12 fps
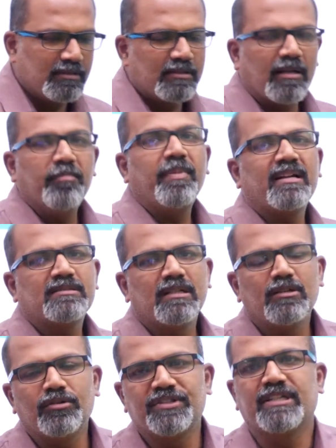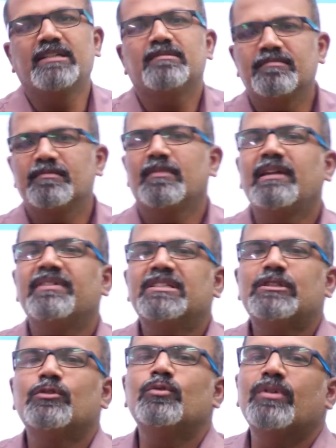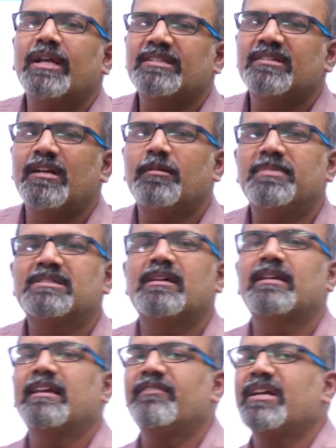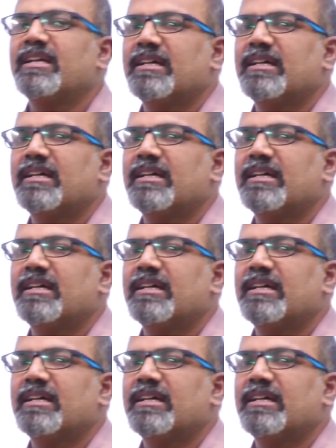comparison question in which two rational numbers are given